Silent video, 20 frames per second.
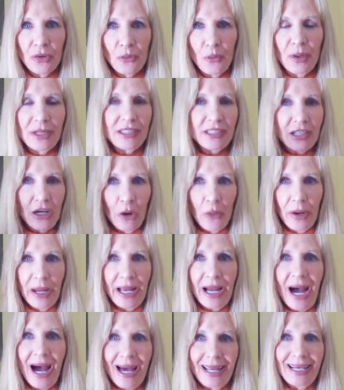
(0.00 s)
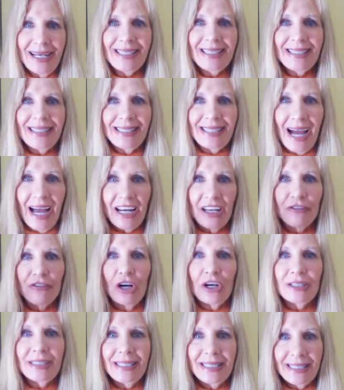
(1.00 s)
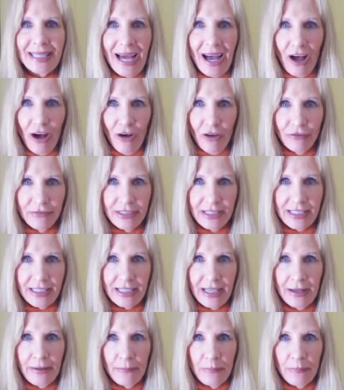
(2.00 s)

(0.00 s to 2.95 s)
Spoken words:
what's going on inside of ourselves.